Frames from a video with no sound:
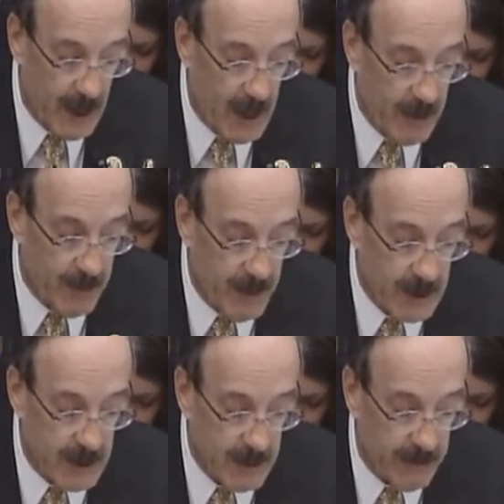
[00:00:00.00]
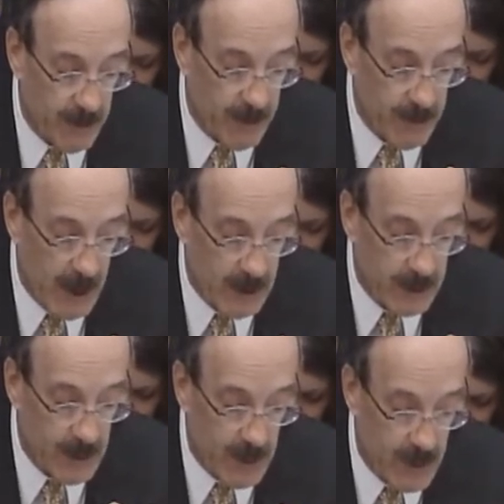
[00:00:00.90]
and presses full throttle
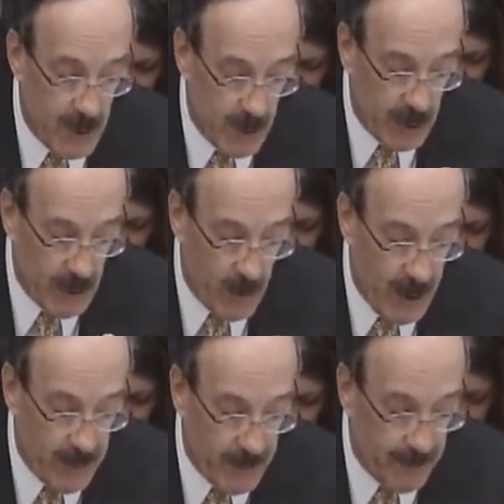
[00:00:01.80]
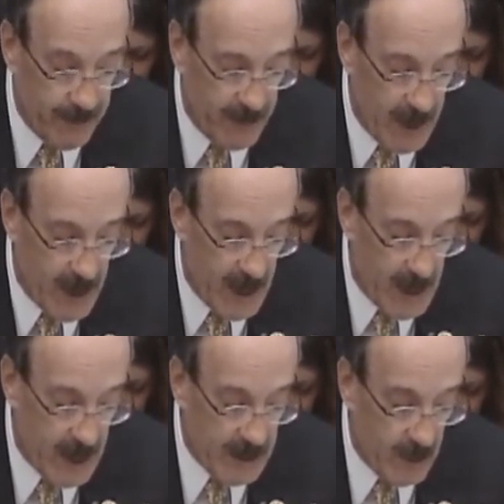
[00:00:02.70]
toward a nuclear weapon?
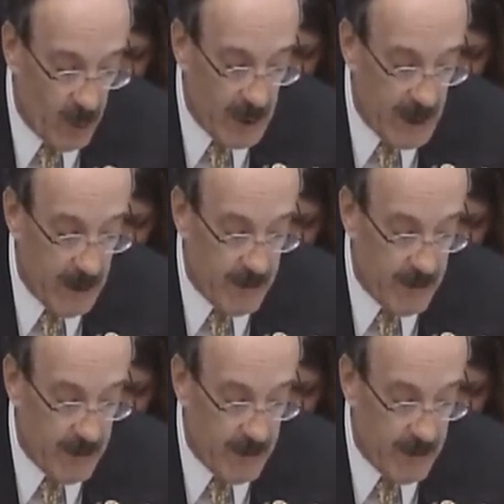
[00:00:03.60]
Is a one-year